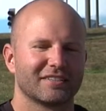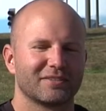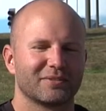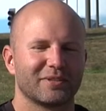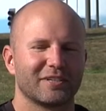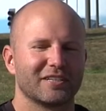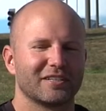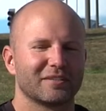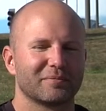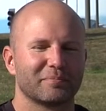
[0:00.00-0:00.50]

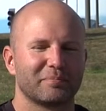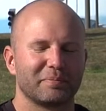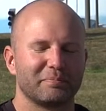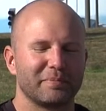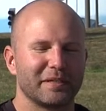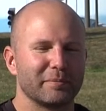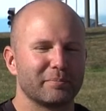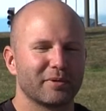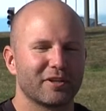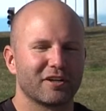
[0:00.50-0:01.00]
Well,
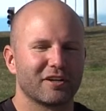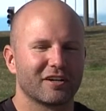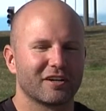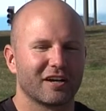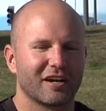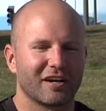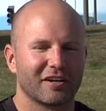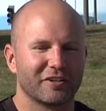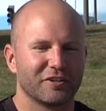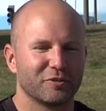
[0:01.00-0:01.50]
people
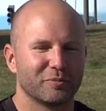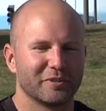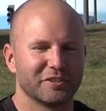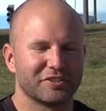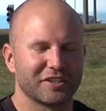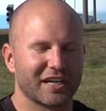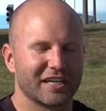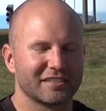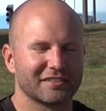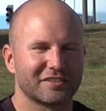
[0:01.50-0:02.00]
are human.
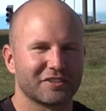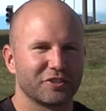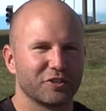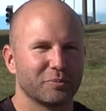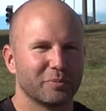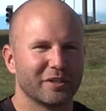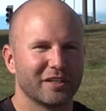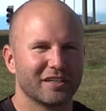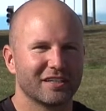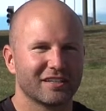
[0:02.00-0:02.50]
John's
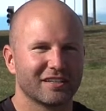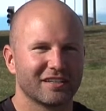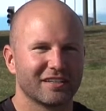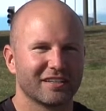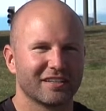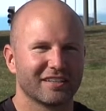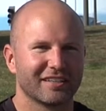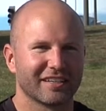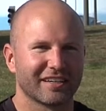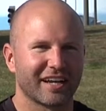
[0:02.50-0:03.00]
human.
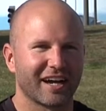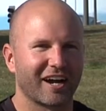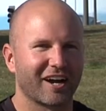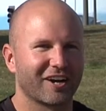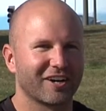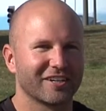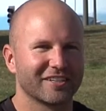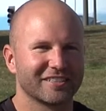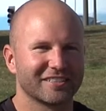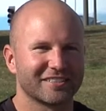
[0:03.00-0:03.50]
The
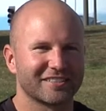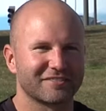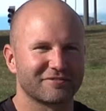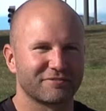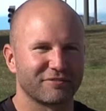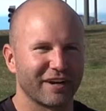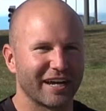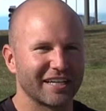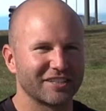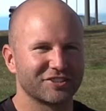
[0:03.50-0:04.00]
car is
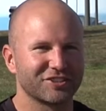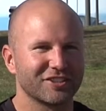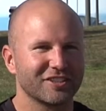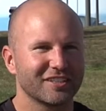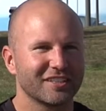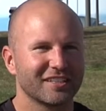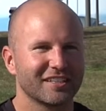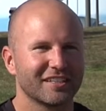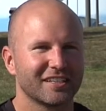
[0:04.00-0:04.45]
fragile.